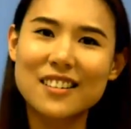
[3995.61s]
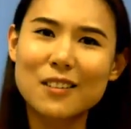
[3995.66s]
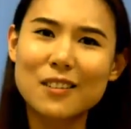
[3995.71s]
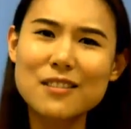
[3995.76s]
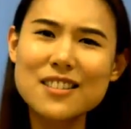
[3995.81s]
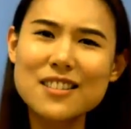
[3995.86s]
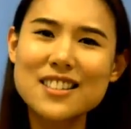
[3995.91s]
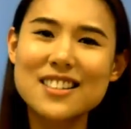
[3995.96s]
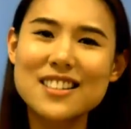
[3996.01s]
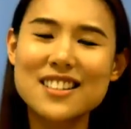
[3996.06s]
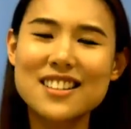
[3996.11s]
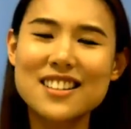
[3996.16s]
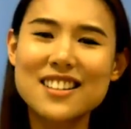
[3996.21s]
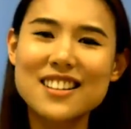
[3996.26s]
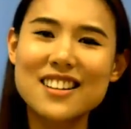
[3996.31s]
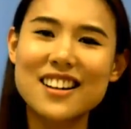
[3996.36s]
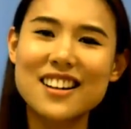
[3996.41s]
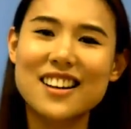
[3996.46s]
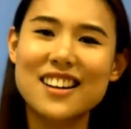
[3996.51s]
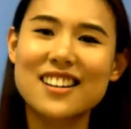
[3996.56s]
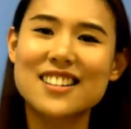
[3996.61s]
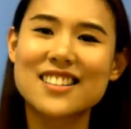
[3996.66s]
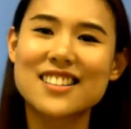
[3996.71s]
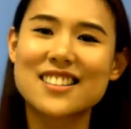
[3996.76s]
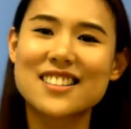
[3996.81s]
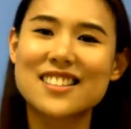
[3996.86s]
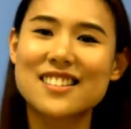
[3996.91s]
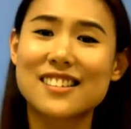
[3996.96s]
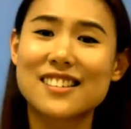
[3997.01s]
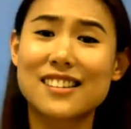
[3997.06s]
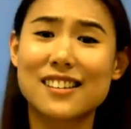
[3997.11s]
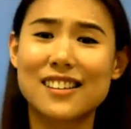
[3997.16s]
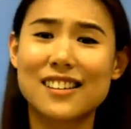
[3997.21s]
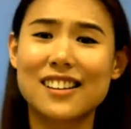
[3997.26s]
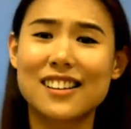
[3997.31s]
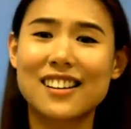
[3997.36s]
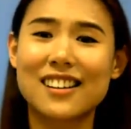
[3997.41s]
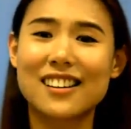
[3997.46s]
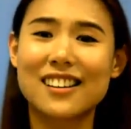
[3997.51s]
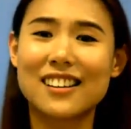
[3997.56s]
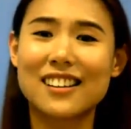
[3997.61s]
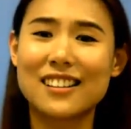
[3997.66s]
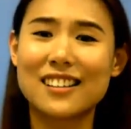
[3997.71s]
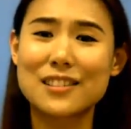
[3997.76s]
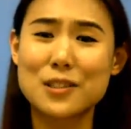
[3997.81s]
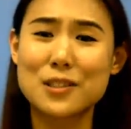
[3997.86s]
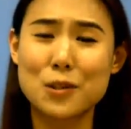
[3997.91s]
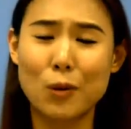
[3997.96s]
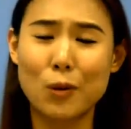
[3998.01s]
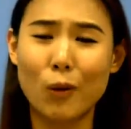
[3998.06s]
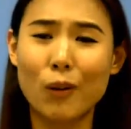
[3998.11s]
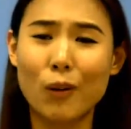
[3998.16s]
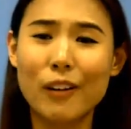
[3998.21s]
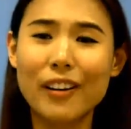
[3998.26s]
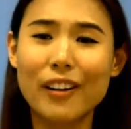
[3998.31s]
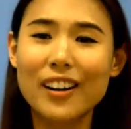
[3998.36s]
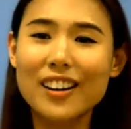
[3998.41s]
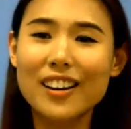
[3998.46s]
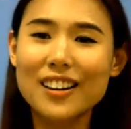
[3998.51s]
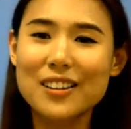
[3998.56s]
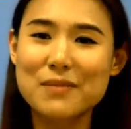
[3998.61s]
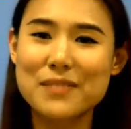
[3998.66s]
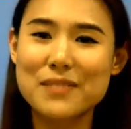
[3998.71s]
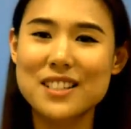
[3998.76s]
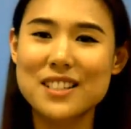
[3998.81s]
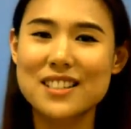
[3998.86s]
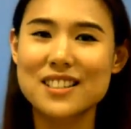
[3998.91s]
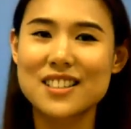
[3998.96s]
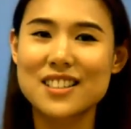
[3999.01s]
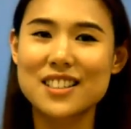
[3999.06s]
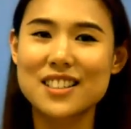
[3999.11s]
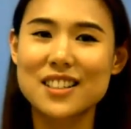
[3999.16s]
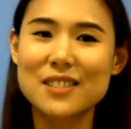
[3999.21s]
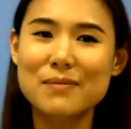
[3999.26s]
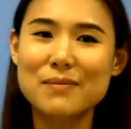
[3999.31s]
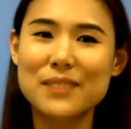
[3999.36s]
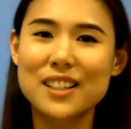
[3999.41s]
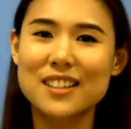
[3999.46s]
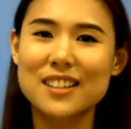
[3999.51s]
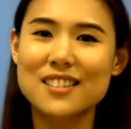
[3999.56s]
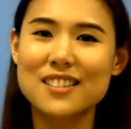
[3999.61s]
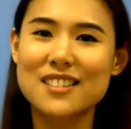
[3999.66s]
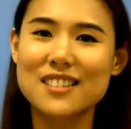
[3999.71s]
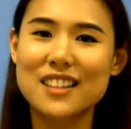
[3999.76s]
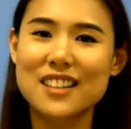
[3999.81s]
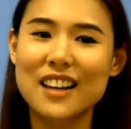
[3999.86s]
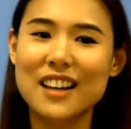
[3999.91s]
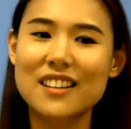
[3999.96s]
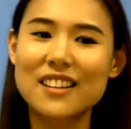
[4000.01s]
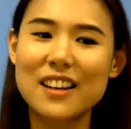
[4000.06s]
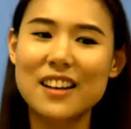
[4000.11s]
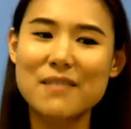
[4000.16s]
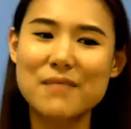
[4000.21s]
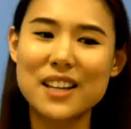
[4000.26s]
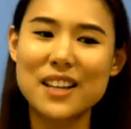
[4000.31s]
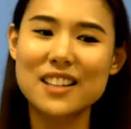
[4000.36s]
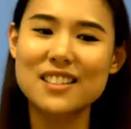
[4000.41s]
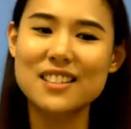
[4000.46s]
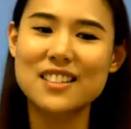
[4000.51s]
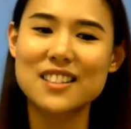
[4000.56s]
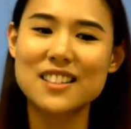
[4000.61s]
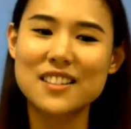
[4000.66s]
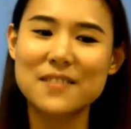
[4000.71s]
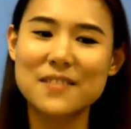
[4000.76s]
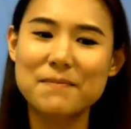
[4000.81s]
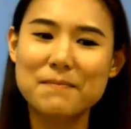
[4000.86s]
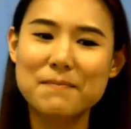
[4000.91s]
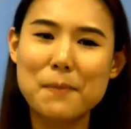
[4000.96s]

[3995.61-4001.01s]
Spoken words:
it as scoring a position, because then that makes it